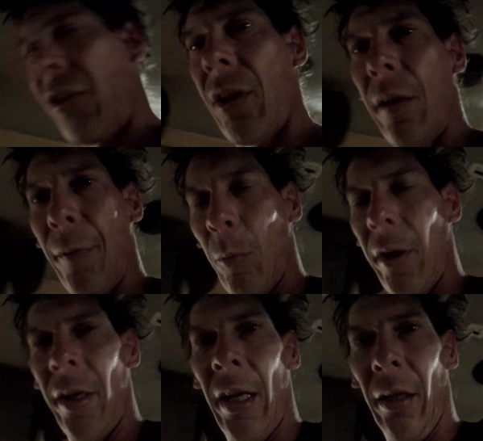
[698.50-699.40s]
stuff and
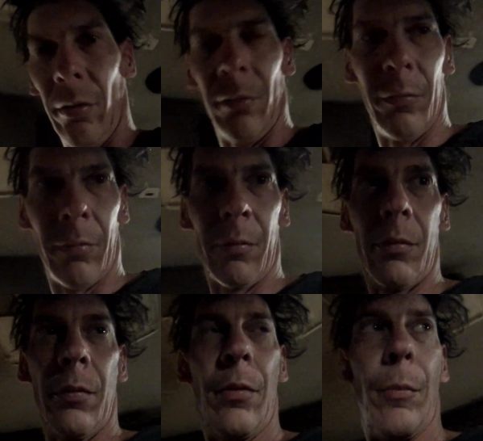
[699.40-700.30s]
whatnot,
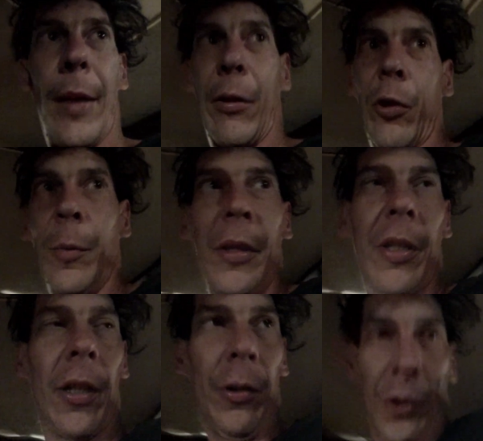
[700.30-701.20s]
make room in the
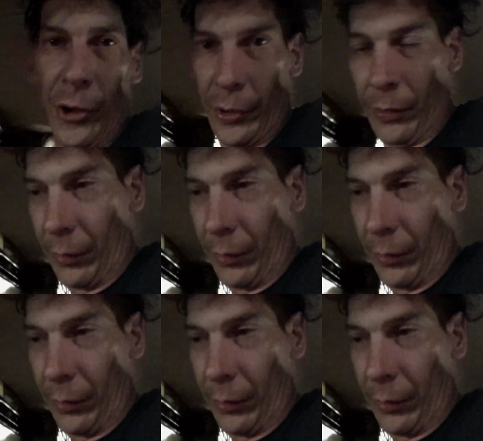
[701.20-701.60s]
coach.